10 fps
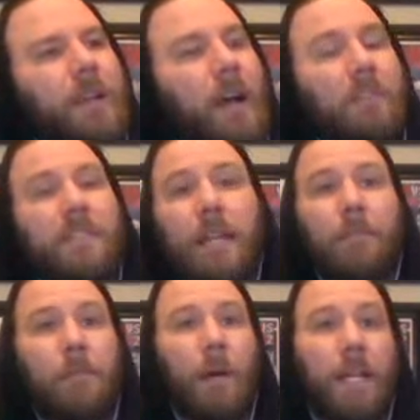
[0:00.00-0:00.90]
I'll see
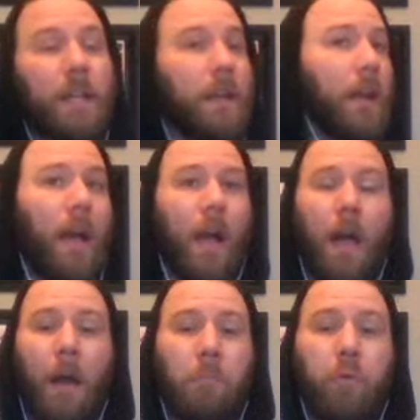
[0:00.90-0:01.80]
everybody
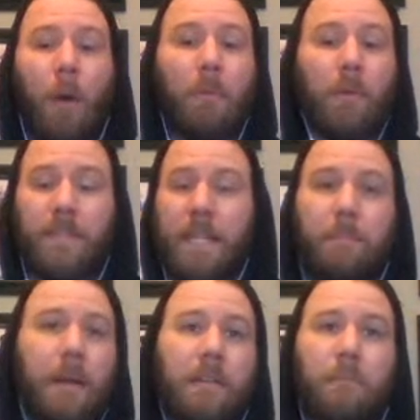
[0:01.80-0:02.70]
probably around the
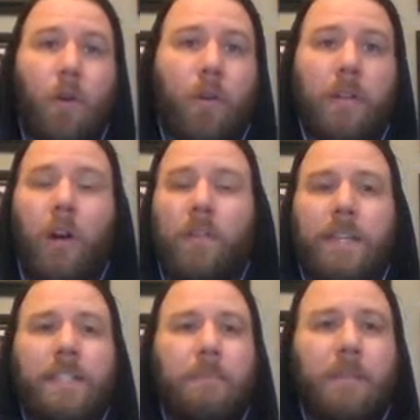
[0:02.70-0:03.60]
same time tomorrow, y'all,
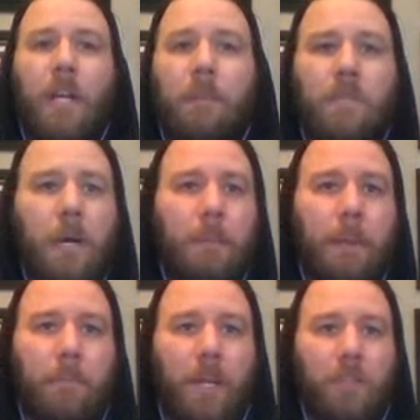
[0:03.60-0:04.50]
unless something comes up and
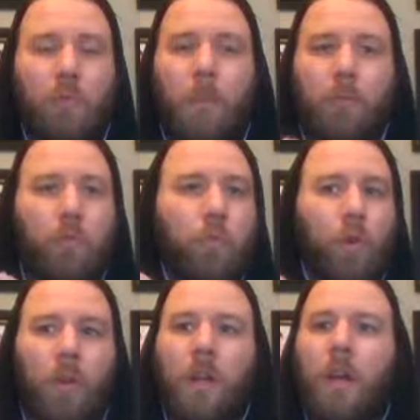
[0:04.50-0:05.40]
I'm like swamped with
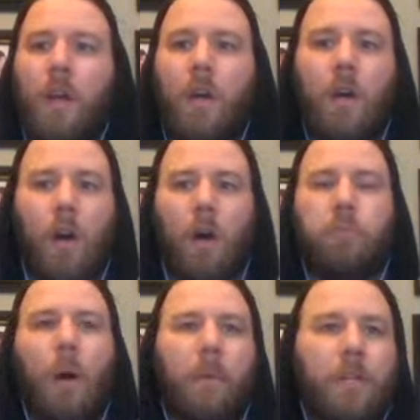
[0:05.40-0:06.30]
work. I'll
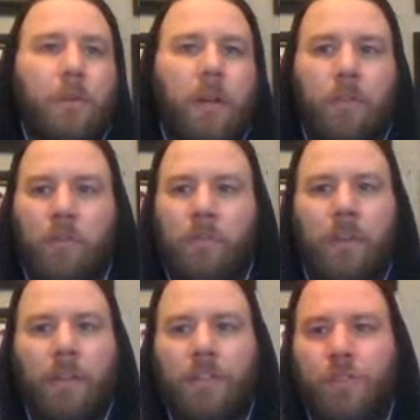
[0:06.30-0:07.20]
probably do another
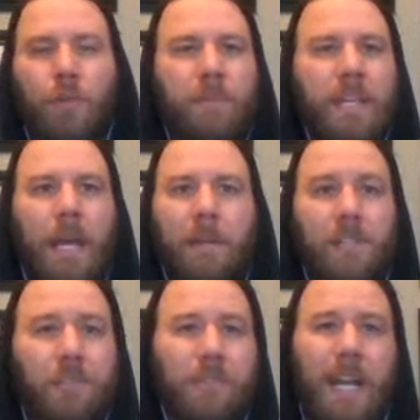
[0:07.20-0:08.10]
like 2 p.m.
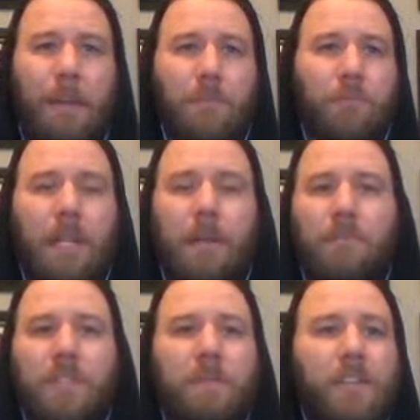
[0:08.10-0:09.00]
Eastern time stream.
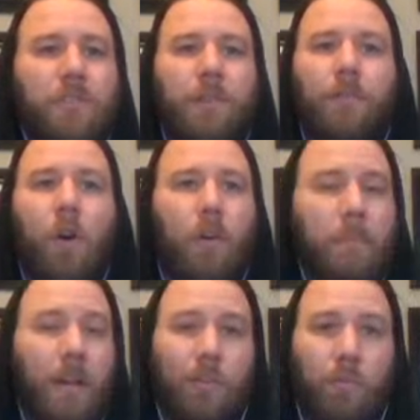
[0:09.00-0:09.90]
Just make sure you're following
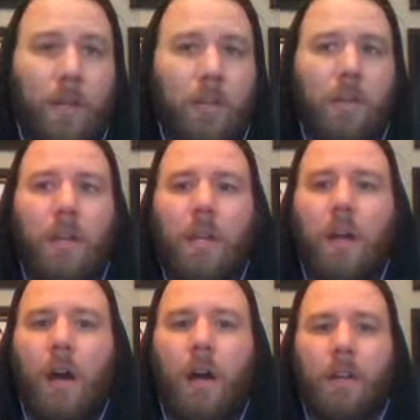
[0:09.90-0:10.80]
me on Twitter
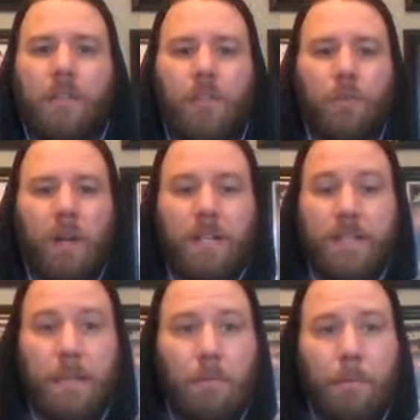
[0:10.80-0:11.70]
to
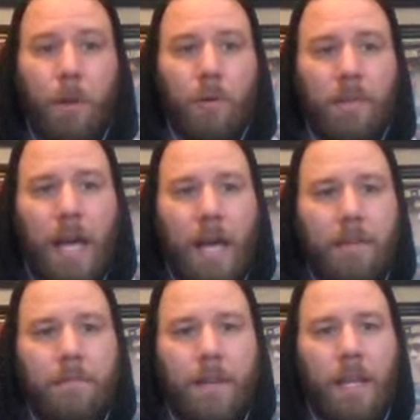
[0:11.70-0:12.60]
see when I'm going
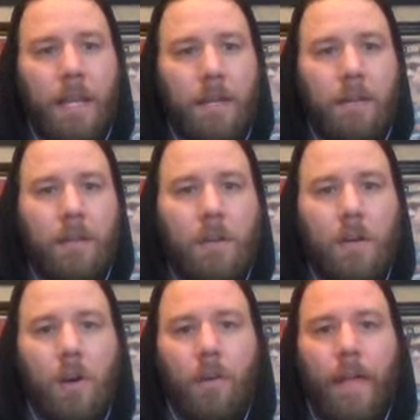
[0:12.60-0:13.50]
live and
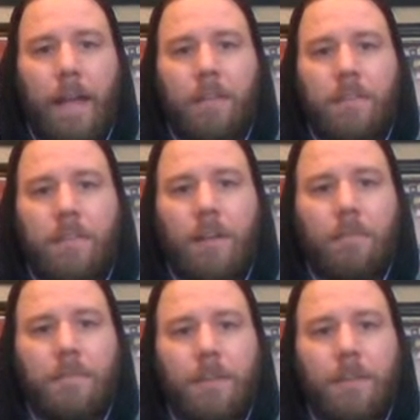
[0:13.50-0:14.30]
all that good stuff.